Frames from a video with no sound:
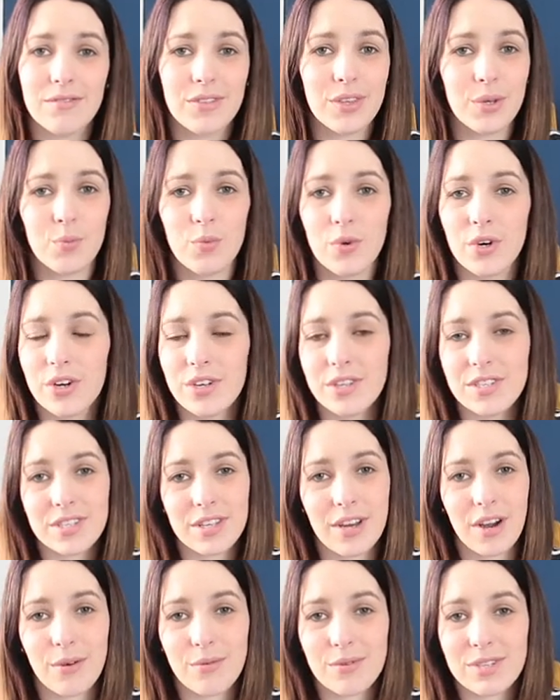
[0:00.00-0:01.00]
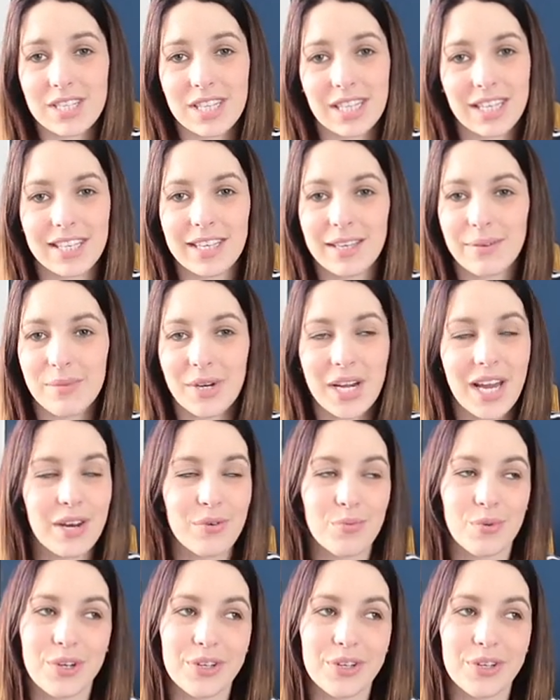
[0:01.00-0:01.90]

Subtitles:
the words that I was thinking in my head